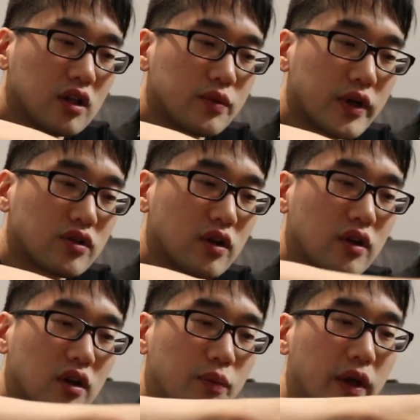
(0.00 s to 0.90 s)
especially
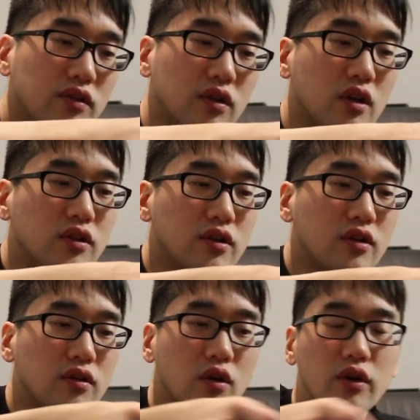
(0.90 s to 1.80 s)
the basic
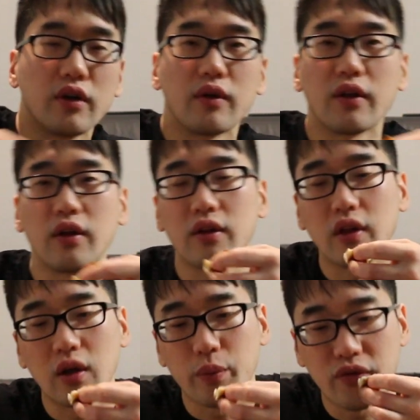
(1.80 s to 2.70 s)
yeasted donut. I think
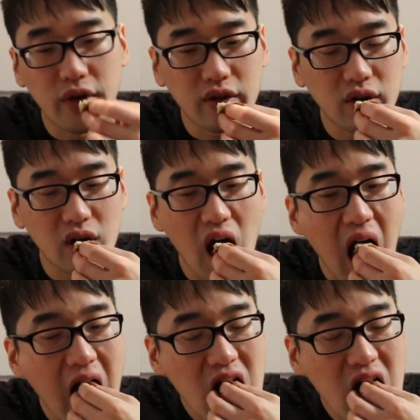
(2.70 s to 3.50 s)
they perfected it.